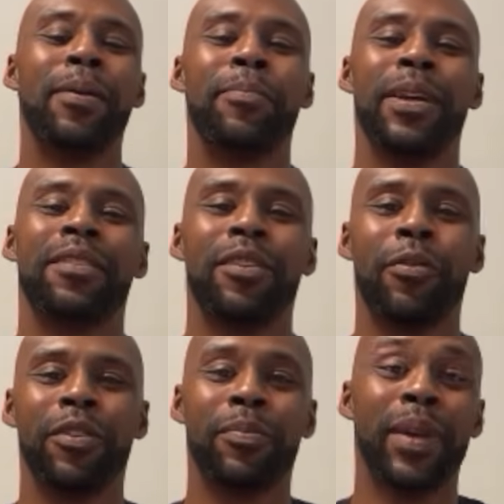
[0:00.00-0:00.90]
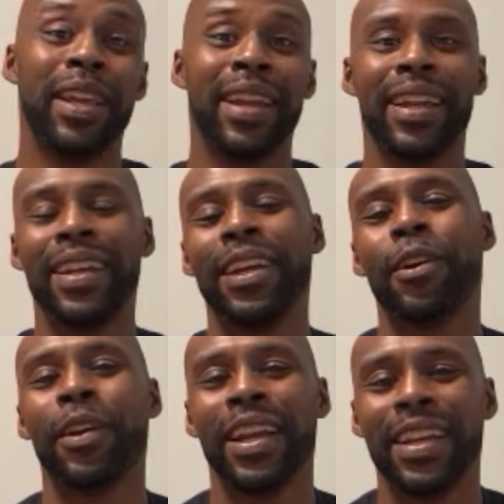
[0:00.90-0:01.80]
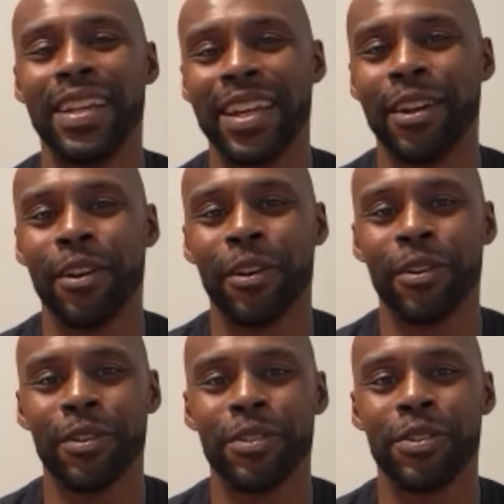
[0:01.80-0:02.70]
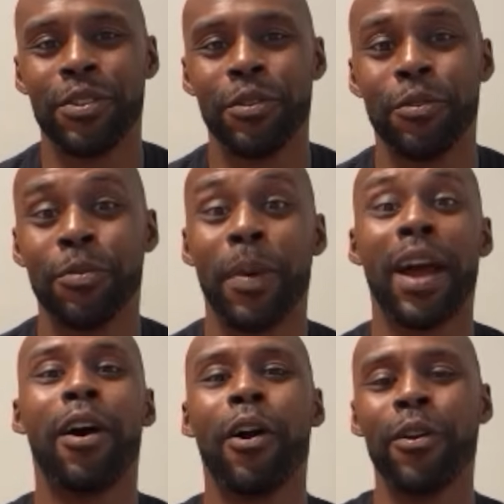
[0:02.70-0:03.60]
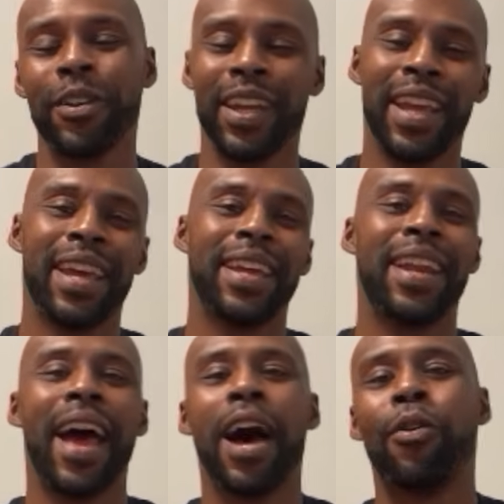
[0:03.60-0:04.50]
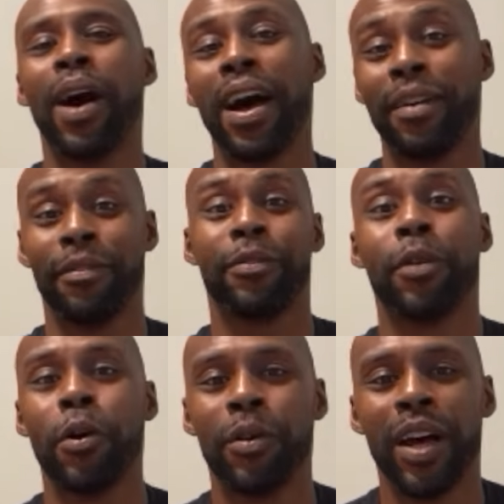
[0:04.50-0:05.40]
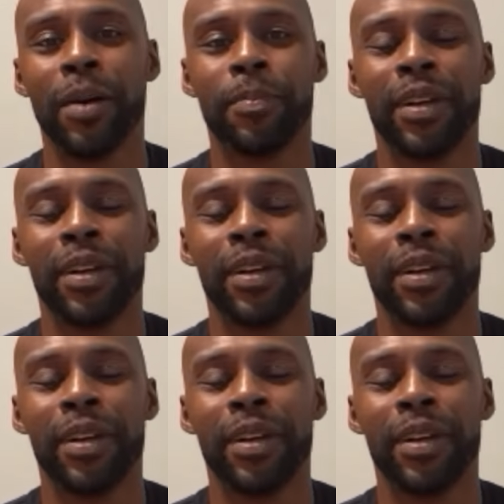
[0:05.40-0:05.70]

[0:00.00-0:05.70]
it's always been near and dear to my heart and how I've grown up